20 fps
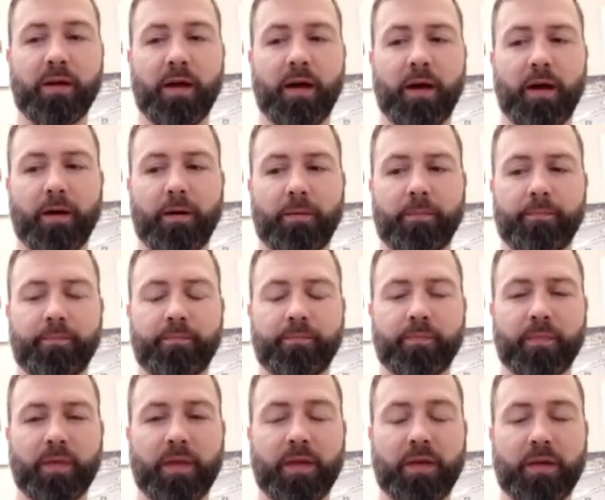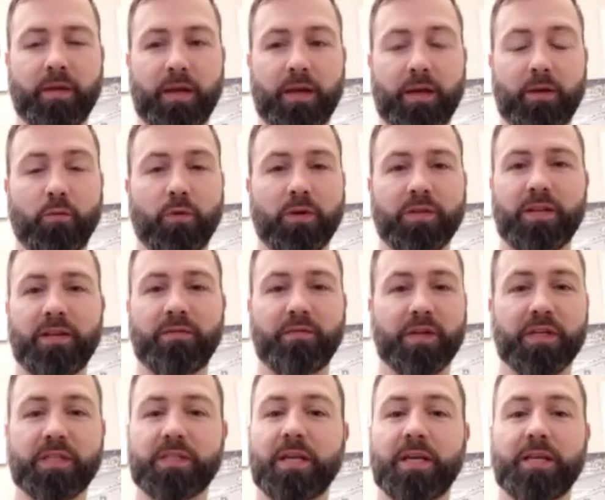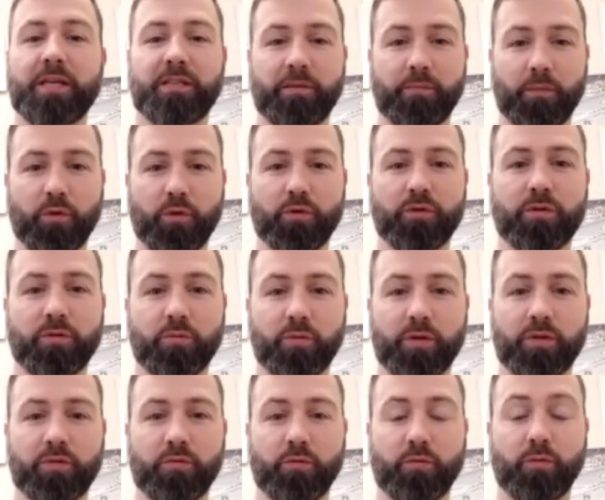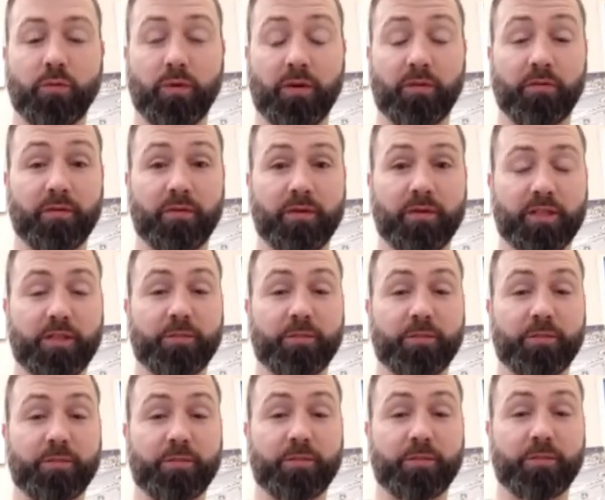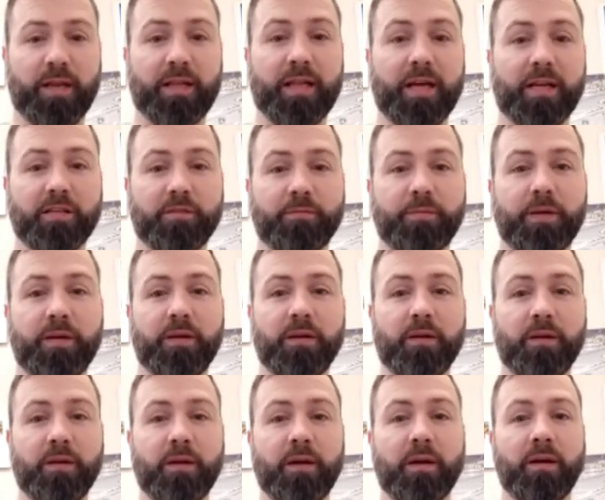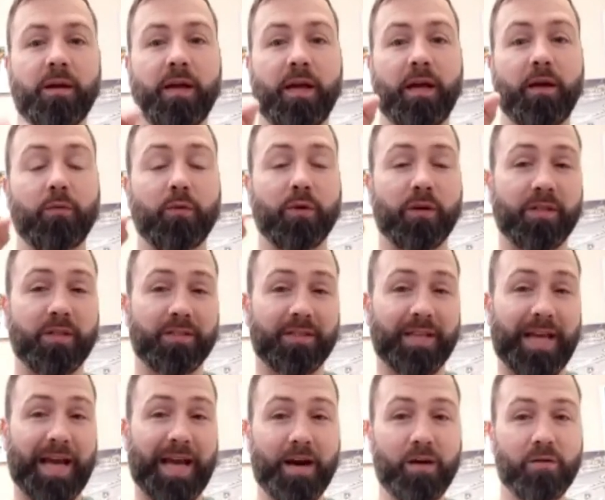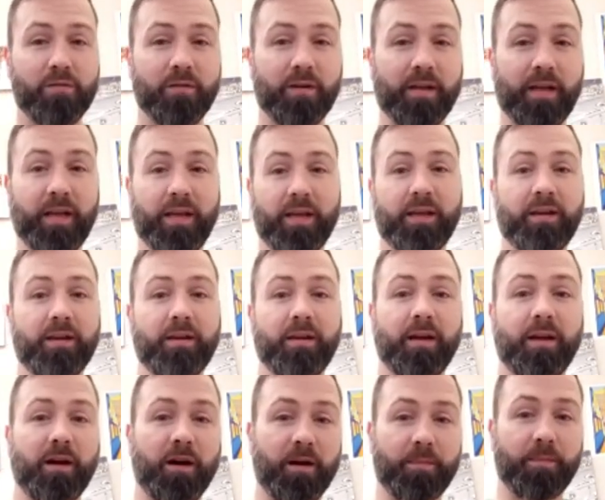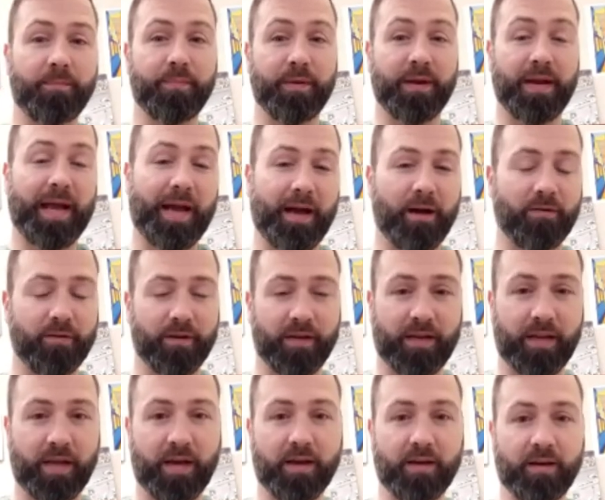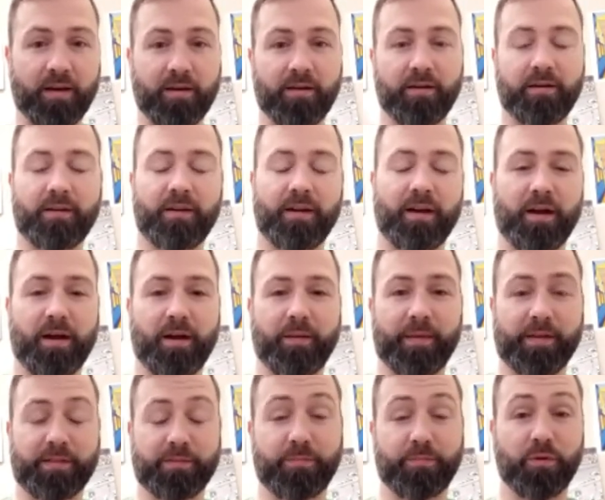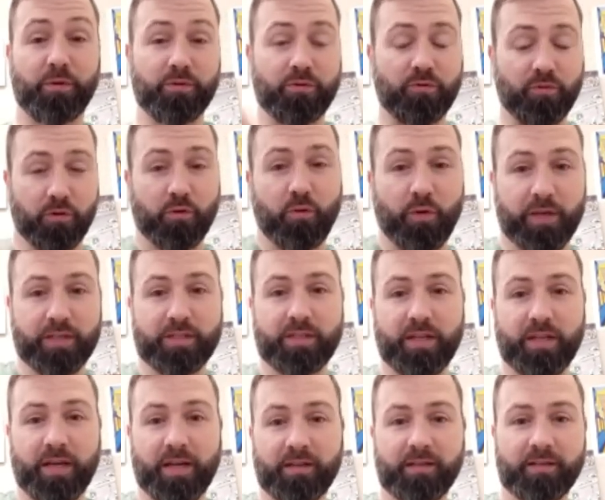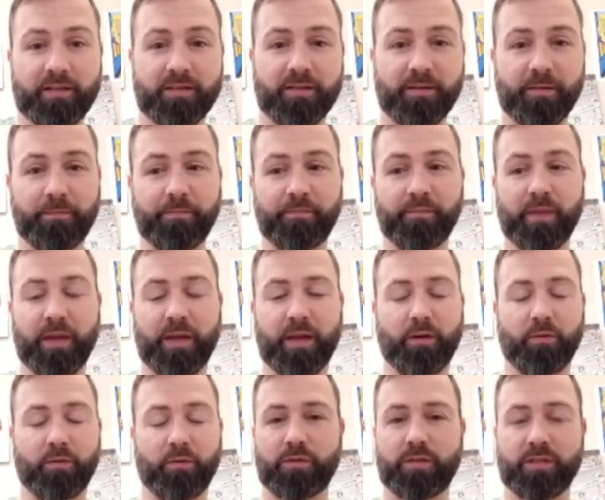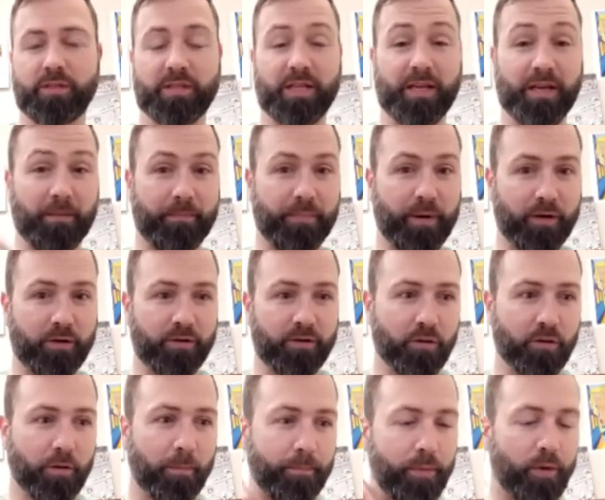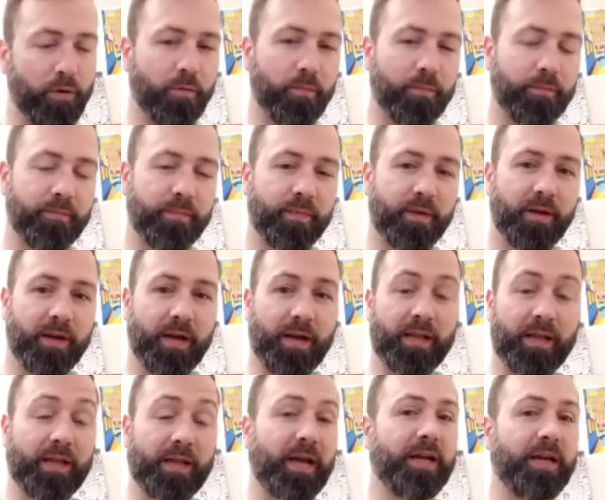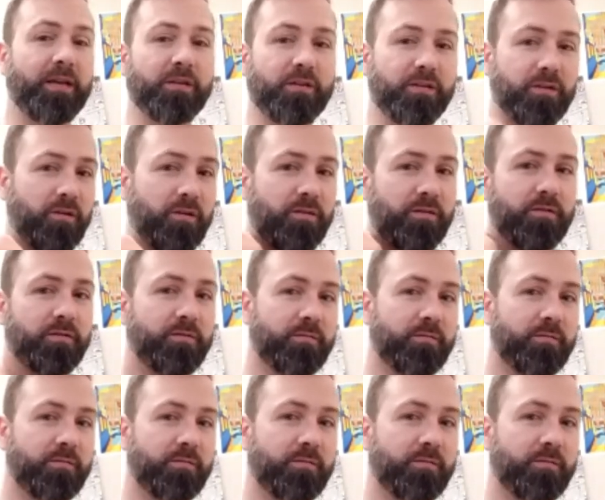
Um, and, and, it wasn't even a slicing motion, which you would have expected at that speed. It was out, in, up, and out again, um, as opposed to a quick slice. And it mm-hmm. was just like a puncture, boom. And the guy just starts.